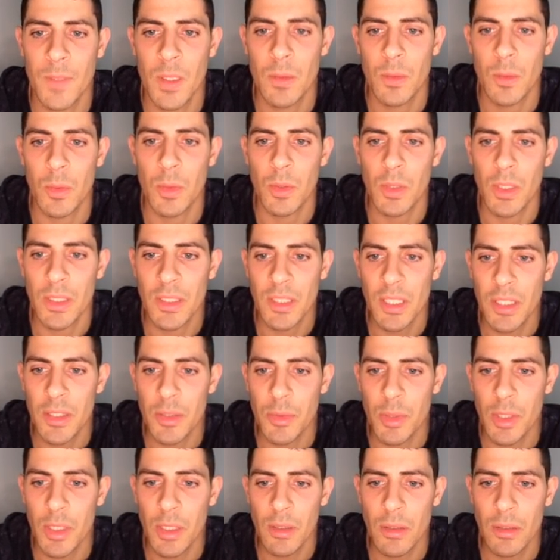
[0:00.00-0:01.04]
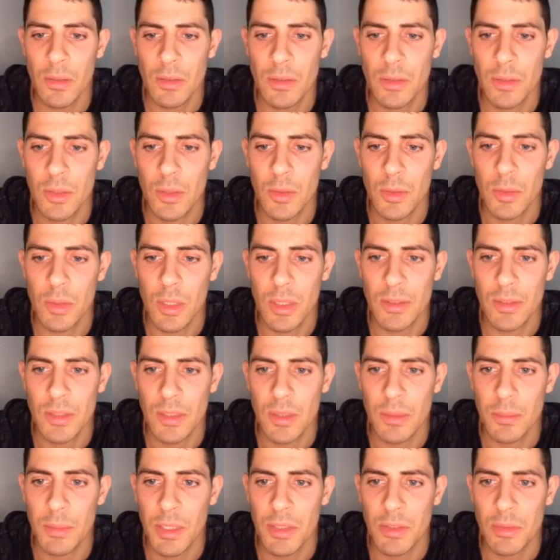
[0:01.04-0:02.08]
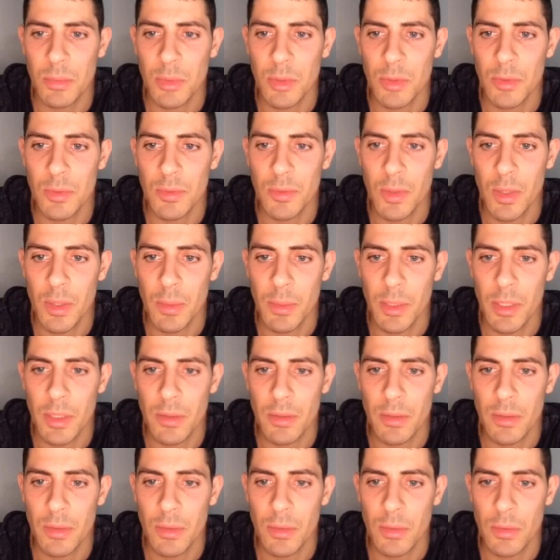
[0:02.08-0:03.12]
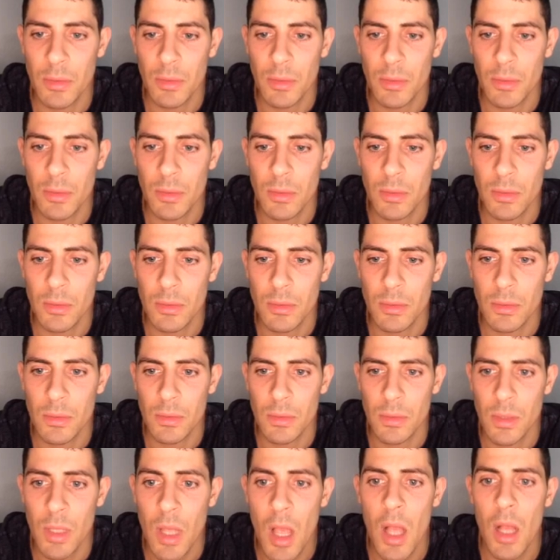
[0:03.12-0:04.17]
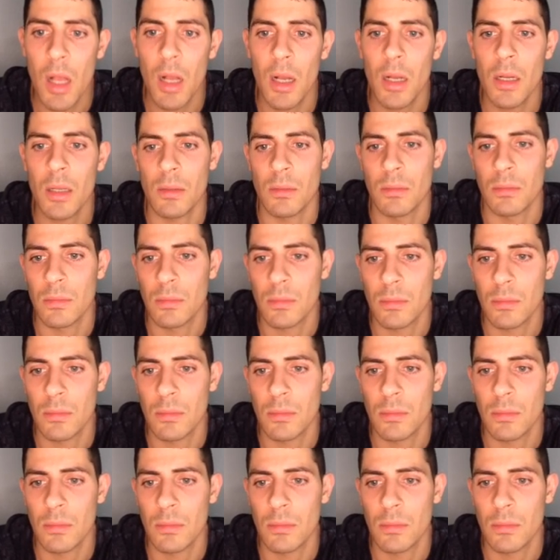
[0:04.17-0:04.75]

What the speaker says: Well, continuing, so let's see, best move would have been to, oh.